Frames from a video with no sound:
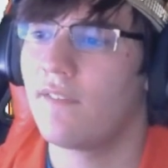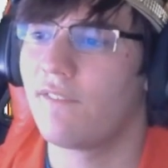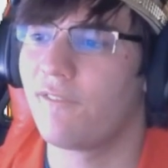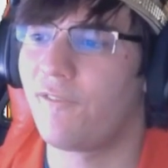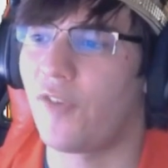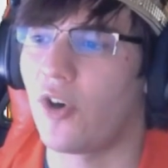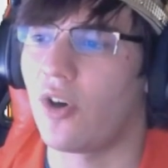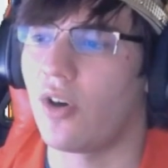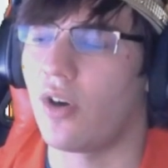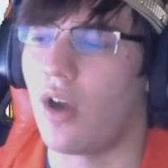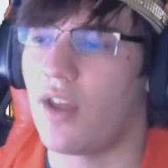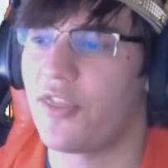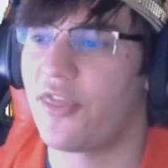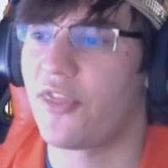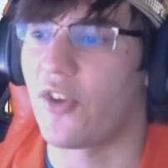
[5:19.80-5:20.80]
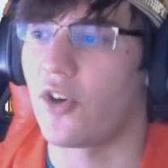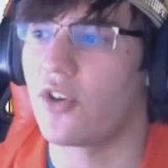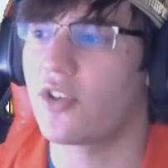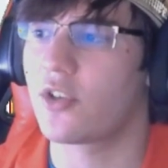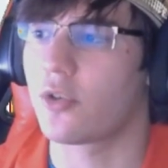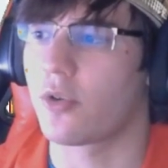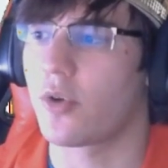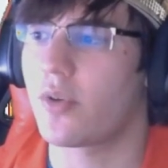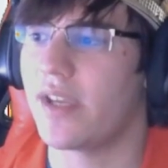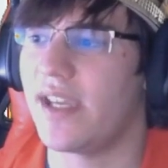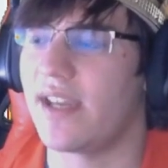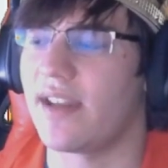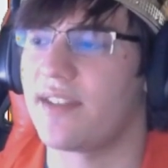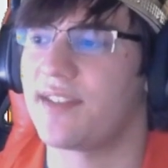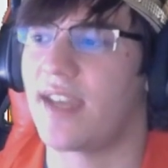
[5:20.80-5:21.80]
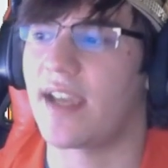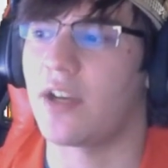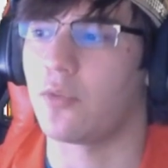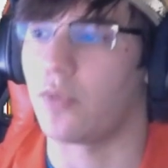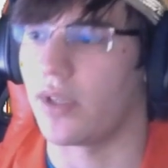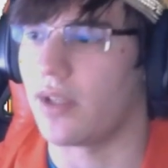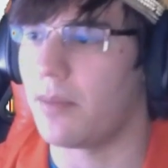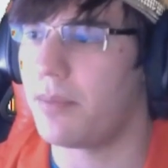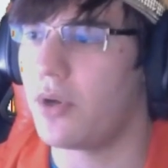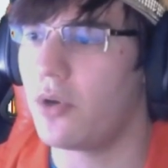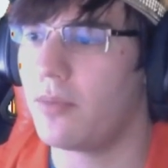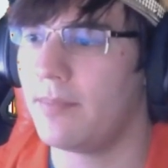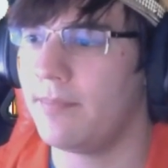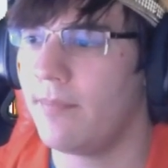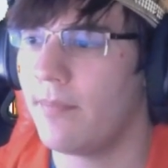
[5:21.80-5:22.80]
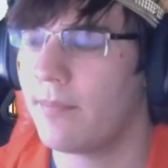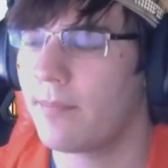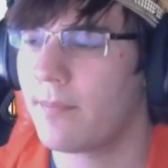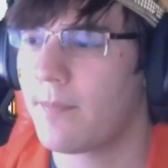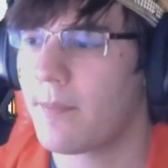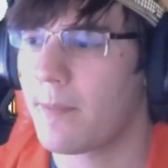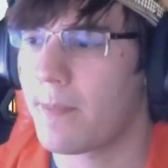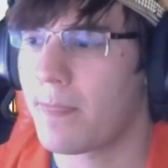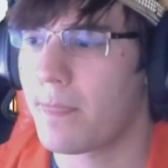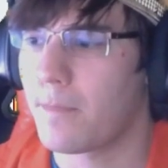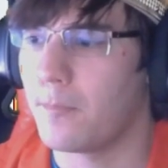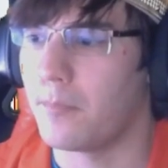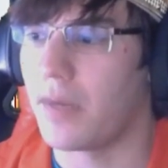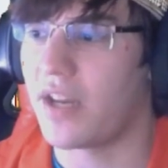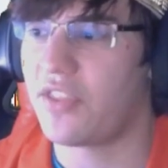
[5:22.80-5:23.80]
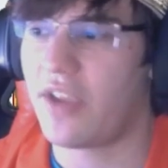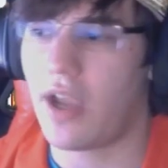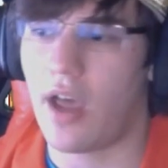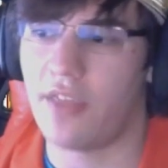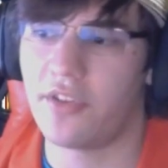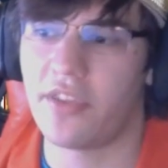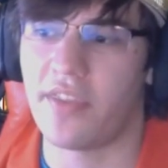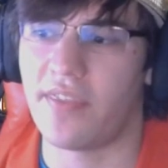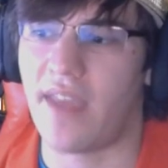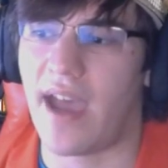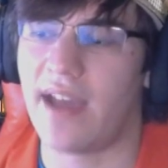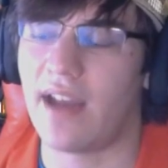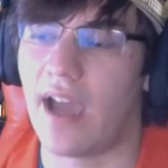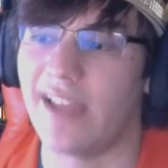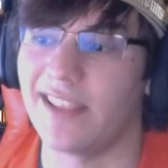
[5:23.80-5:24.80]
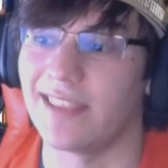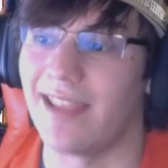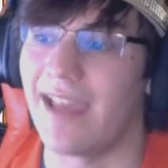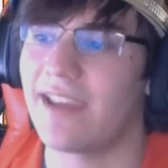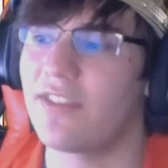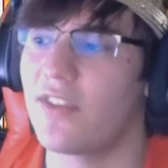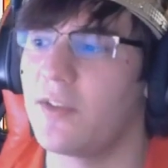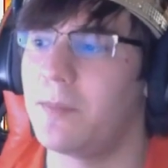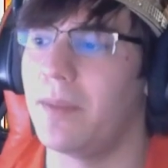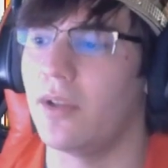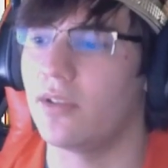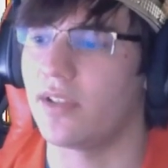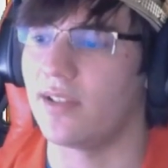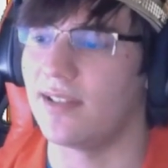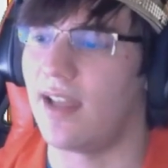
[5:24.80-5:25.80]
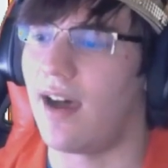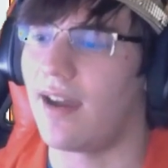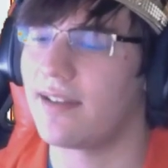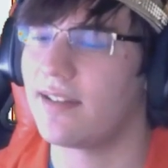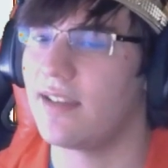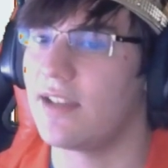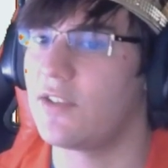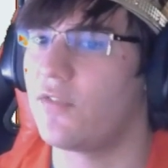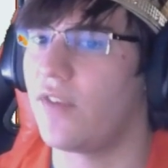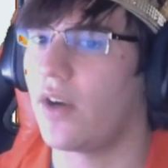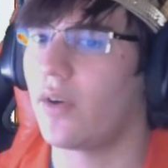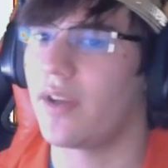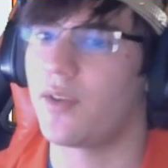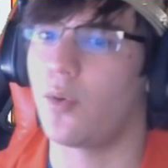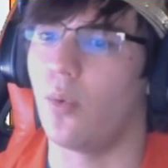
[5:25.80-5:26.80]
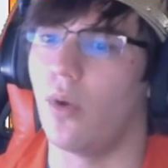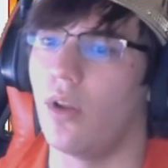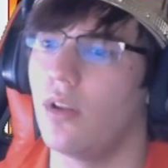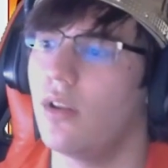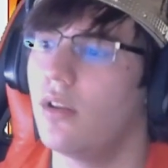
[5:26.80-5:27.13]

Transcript: for a third Grookey and a second Rillaboom. But I think other than that, I like this build a lot. It's very cool.